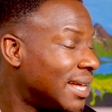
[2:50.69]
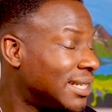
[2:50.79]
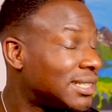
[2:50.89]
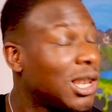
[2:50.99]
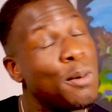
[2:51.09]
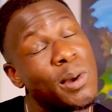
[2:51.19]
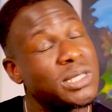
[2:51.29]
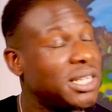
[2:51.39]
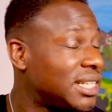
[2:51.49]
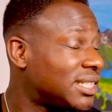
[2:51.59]
Slow
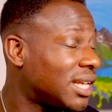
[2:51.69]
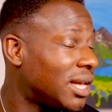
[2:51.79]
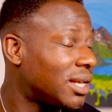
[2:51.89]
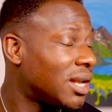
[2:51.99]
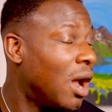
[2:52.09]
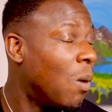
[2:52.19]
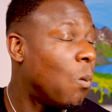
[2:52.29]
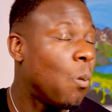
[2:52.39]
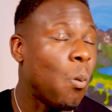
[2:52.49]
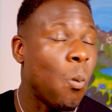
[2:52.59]
motion this side.
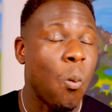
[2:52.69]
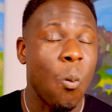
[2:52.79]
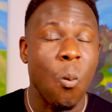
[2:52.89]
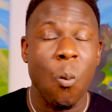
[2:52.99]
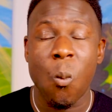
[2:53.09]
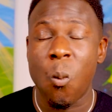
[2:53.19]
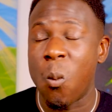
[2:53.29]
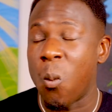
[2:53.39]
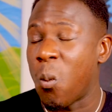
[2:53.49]
Mm.